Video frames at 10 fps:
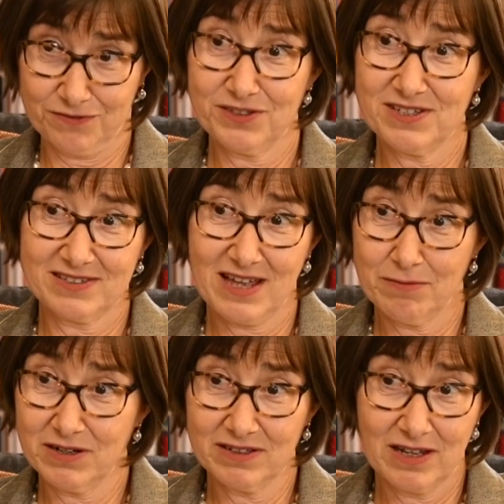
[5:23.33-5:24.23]
the
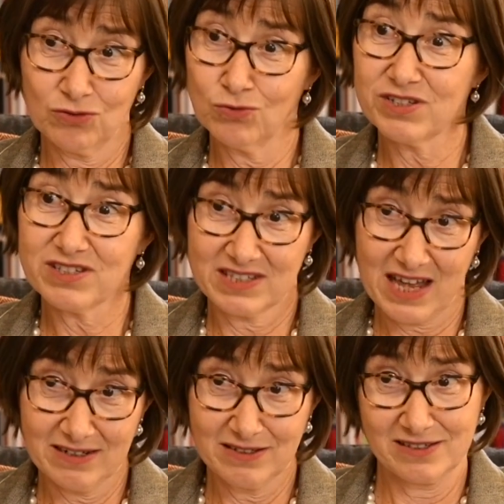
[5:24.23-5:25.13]
salmon and then all the
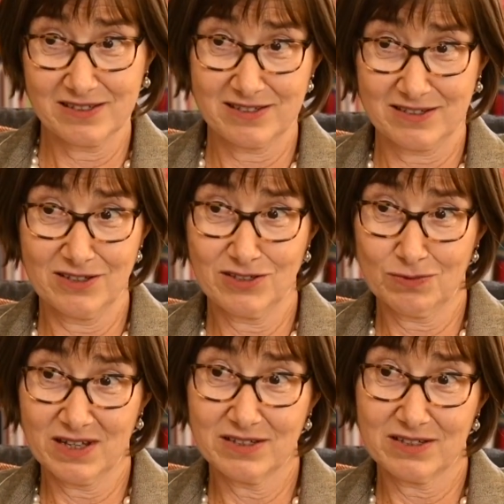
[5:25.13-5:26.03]
salads as well.